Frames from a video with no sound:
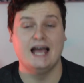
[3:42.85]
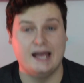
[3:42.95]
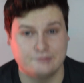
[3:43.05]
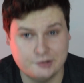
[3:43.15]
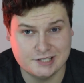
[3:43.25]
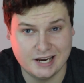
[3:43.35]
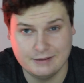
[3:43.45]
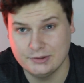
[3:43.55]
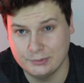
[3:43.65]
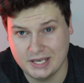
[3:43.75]
Every
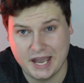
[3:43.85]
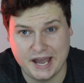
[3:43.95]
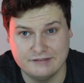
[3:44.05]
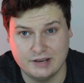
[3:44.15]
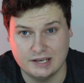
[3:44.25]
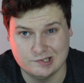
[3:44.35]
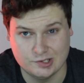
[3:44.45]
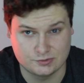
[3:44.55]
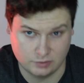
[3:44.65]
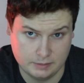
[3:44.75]
time that we have a
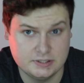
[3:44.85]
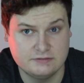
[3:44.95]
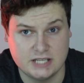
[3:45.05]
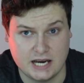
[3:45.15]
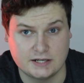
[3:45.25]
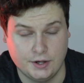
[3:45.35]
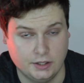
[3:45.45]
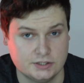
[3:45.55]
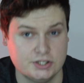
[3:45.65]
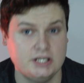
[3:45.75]
disruptive
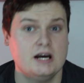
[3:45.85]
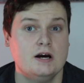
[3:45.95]
technology